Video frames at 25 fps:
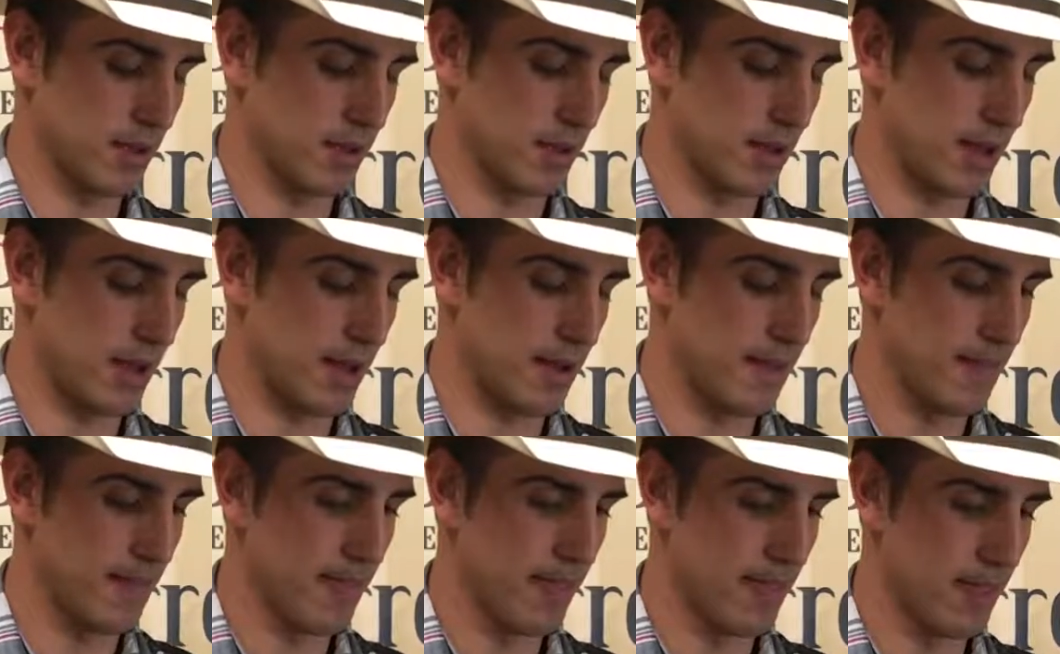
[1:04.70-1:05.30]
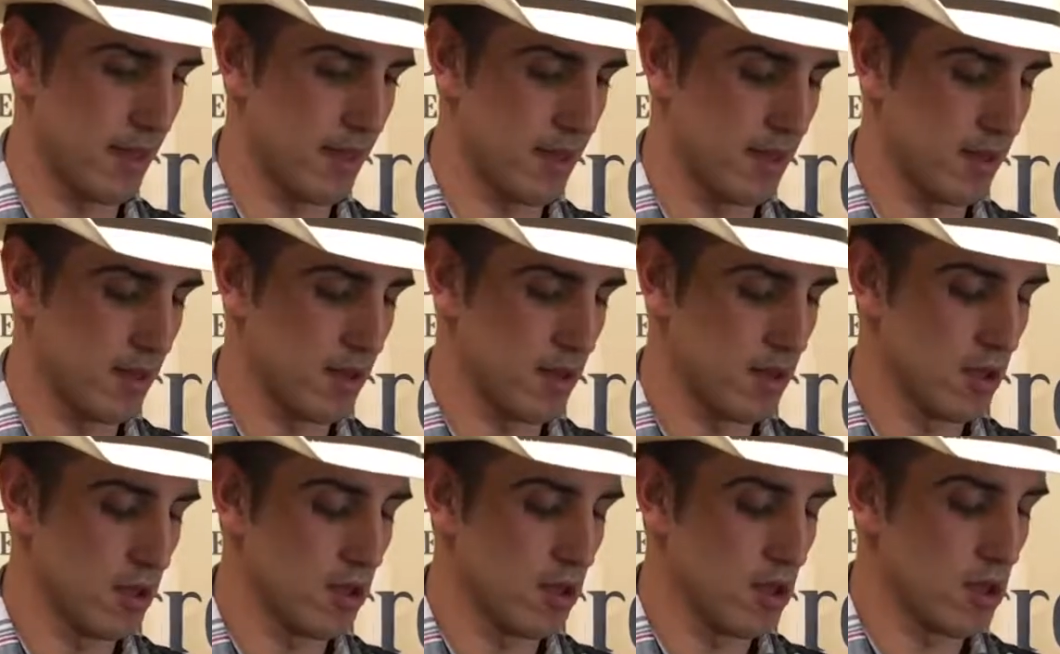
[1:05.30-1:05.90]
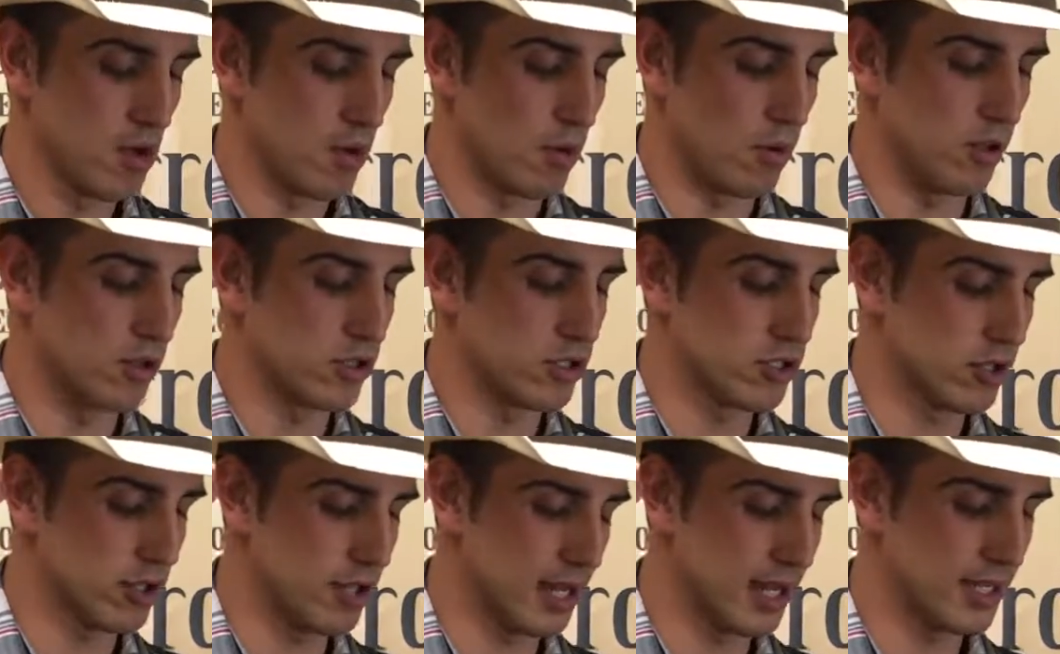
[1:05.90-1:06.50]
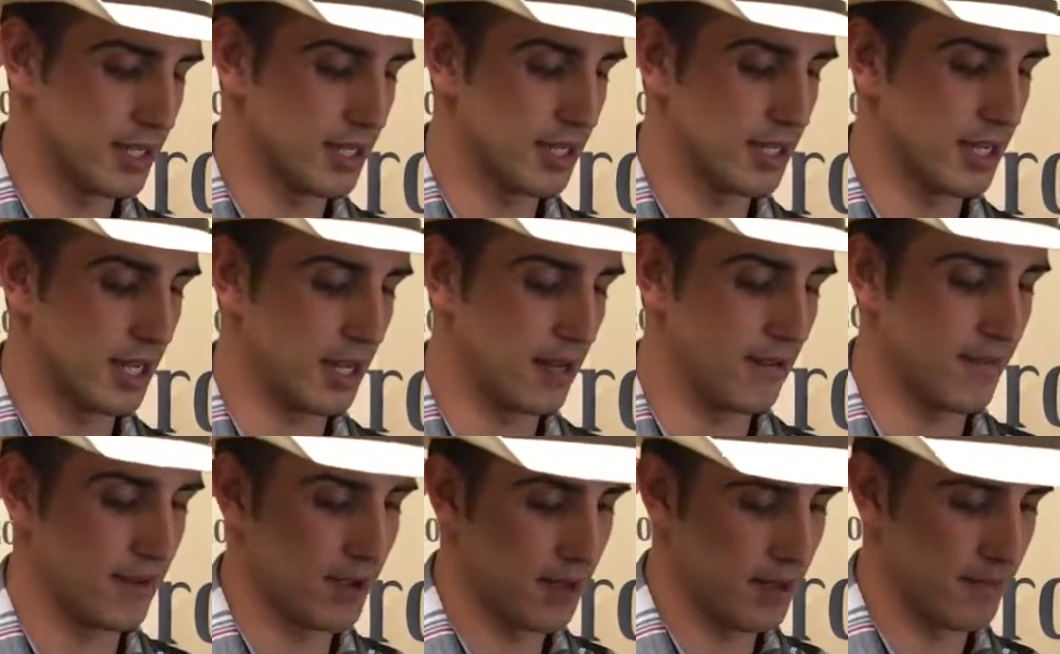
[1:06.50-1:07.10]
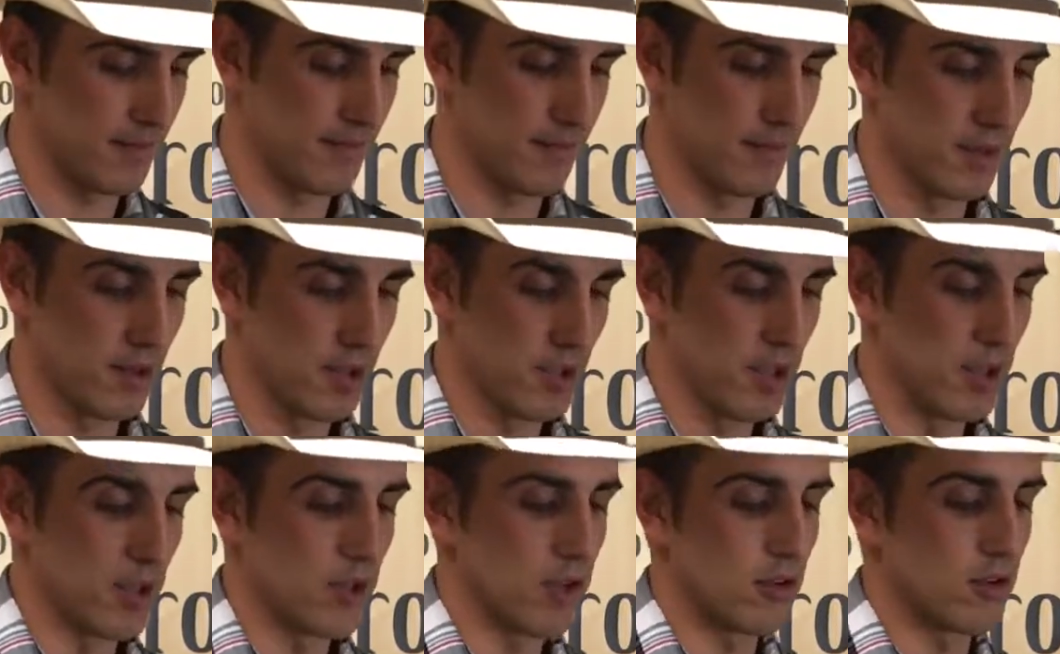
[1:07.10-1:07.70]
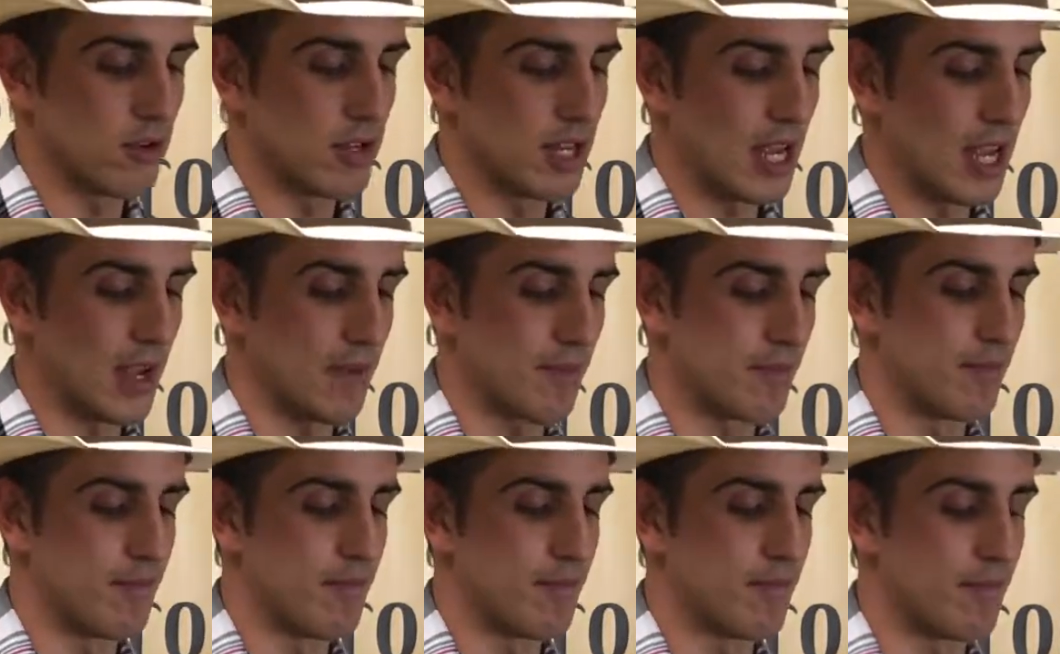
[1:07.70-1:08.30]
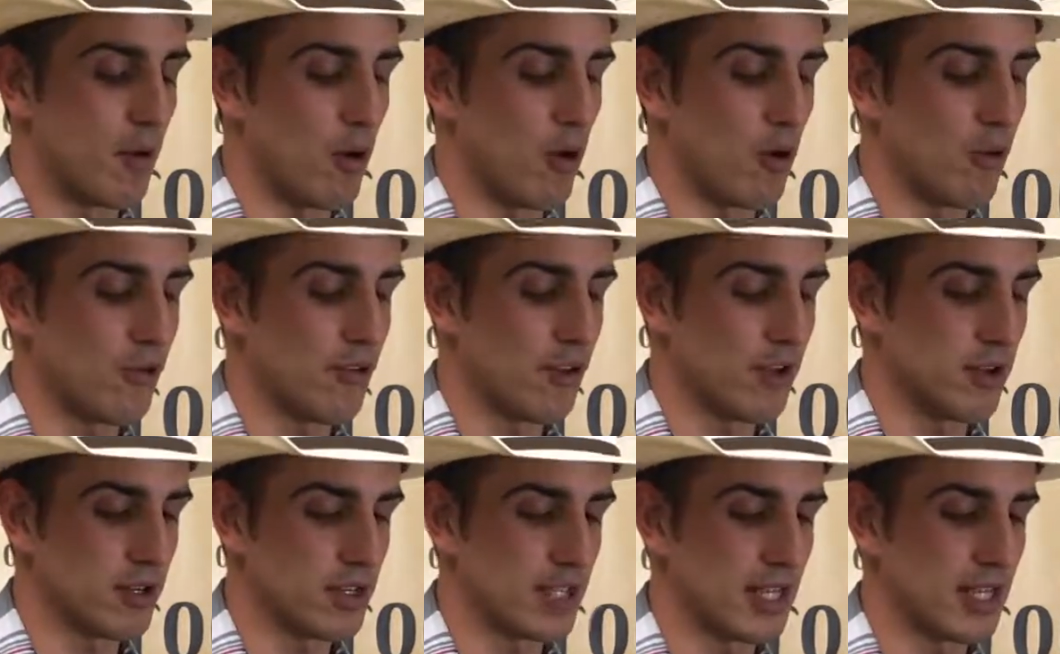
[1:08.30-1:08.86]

Okay? Once your lace is even, you take both of your